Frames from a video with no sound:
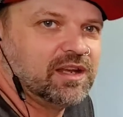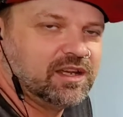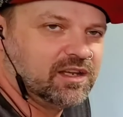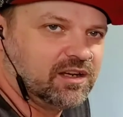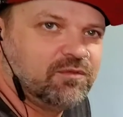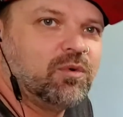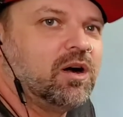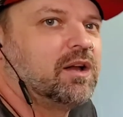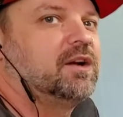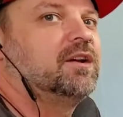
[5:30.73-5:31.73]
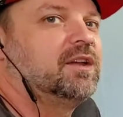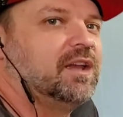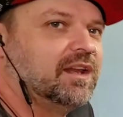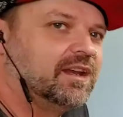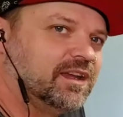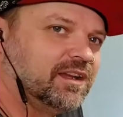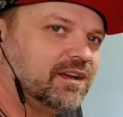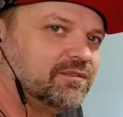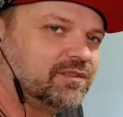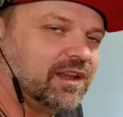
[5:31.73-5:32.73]
getting enough water, getting
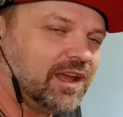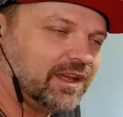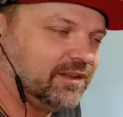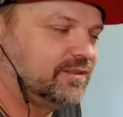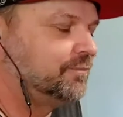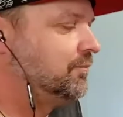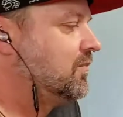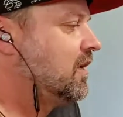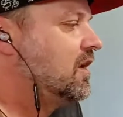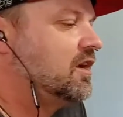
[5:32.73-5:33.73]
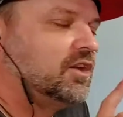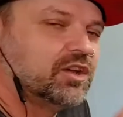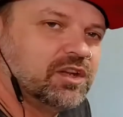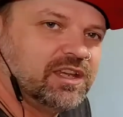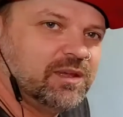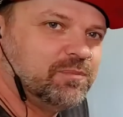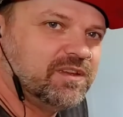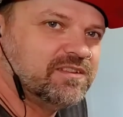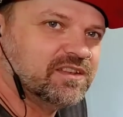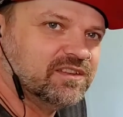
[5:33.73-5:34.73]
enough light. You're going to keep
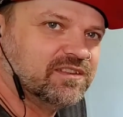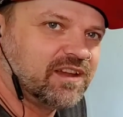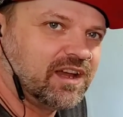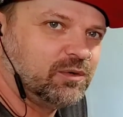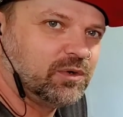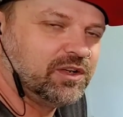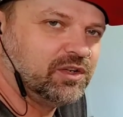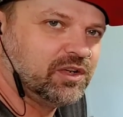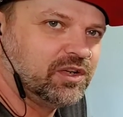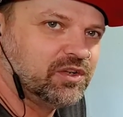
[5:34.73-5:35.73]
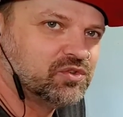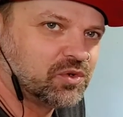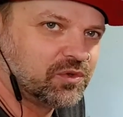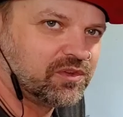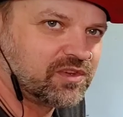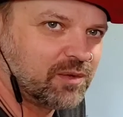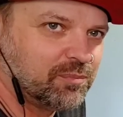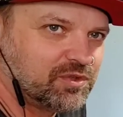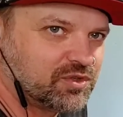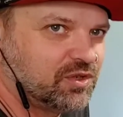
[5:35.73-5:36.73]
these inside where you can control the
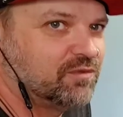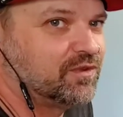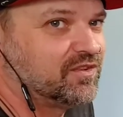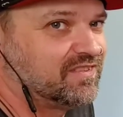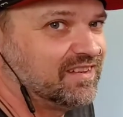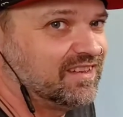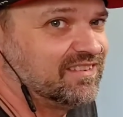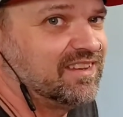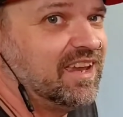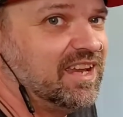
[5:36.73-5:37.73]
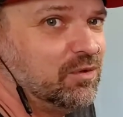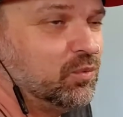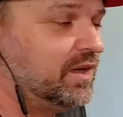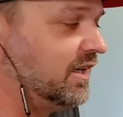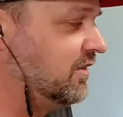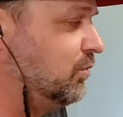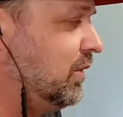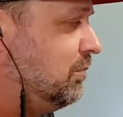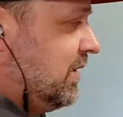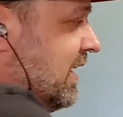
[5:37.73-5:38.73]
temperature for 6 to 8 weeks.
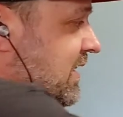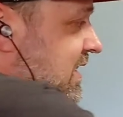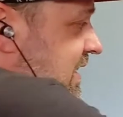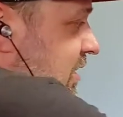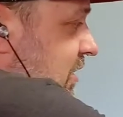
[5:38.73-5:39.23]
We planted